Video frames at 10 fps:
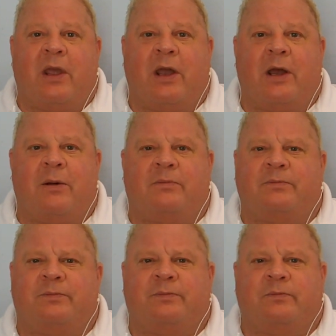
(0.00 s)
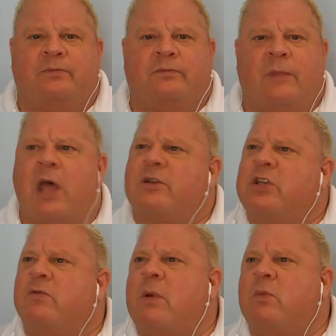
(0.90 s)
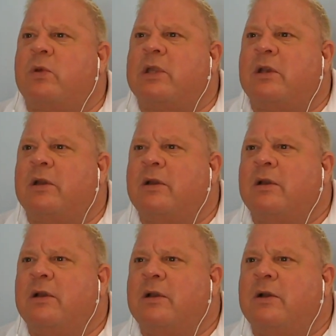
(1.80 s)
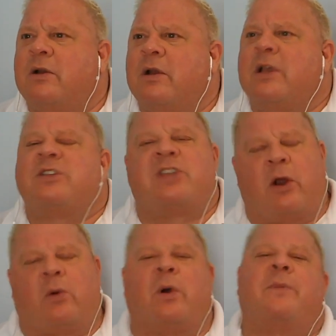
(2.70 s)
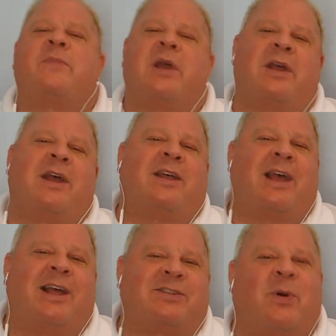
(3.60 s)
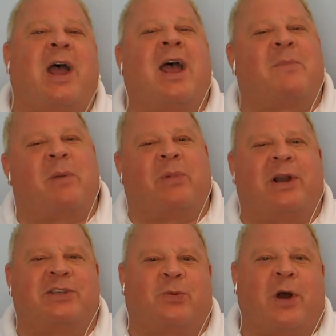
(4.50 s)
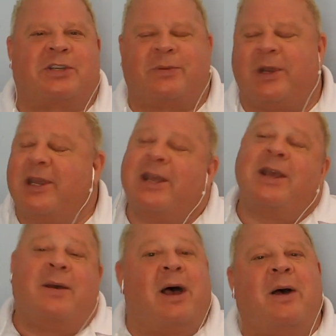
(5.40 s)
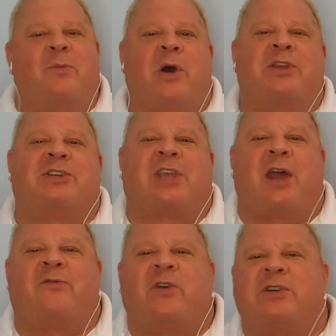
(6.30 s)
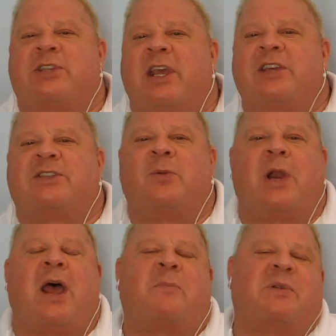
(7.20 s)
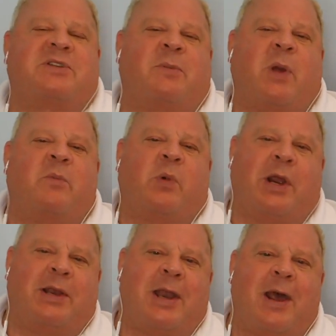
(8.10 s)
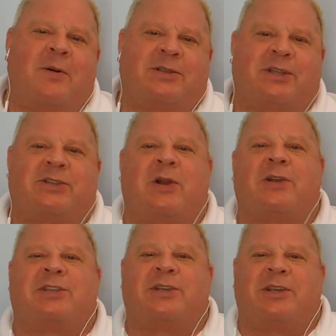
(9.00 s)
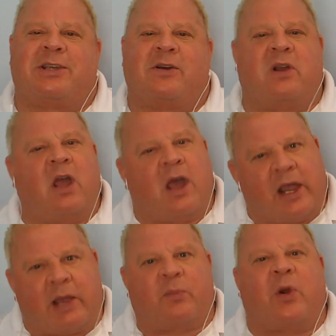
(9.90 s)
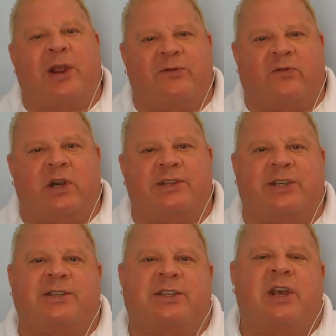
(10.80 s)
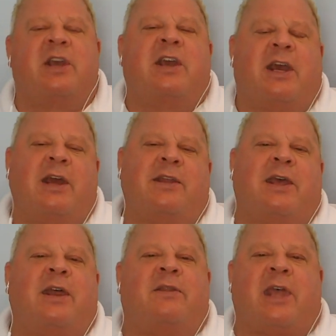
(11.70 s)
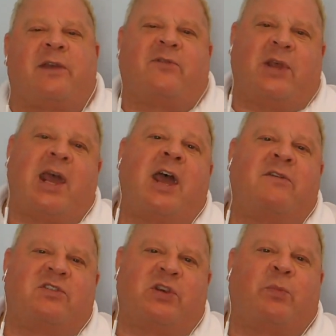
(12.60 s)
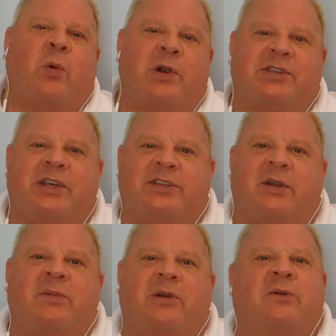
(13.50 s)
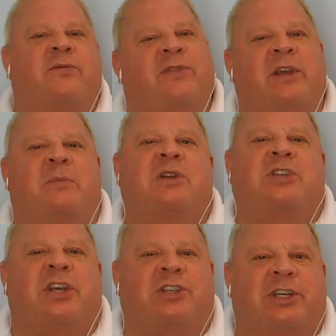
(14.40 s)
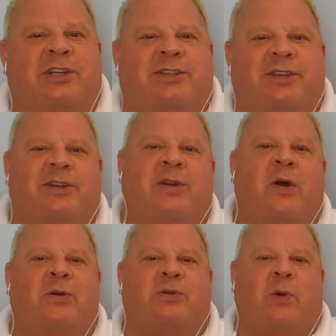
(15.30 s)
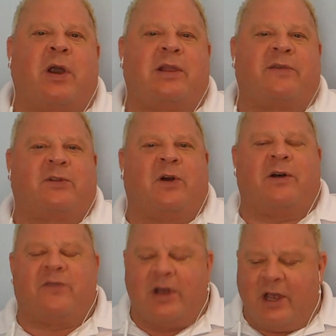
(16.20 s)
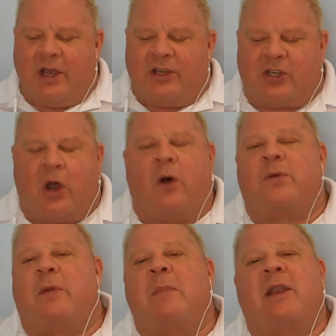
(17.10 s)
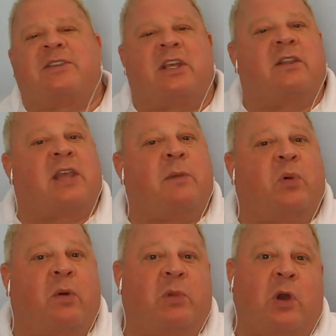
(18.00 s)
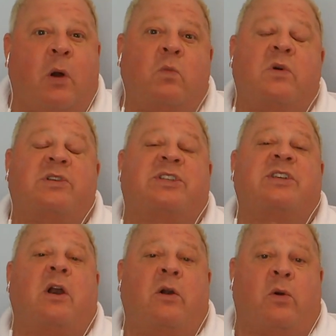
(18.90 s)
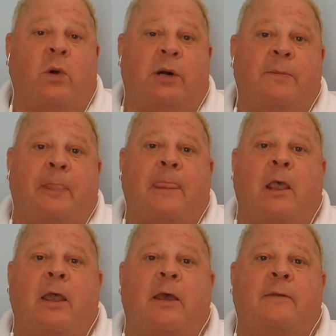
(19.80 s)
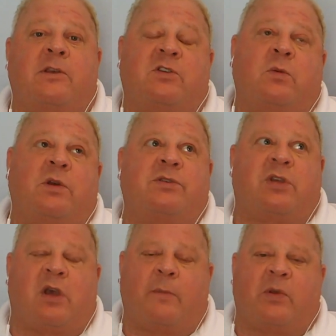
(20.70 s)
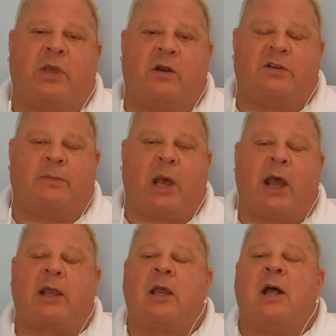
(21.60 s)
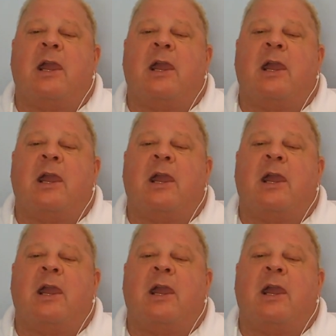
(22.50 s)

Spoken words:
Alex, do you remember what the Seroquel? That's why I have my buddies watching me. Well, you just got a first taste of what happens to my brain now as it starts to deteriorate. I get brain freezes, and then thankfully I have a support system that will feed me cheat sheets and notes where I left off. So the medicine that they put me on was Seroquel, and this was a couple years back.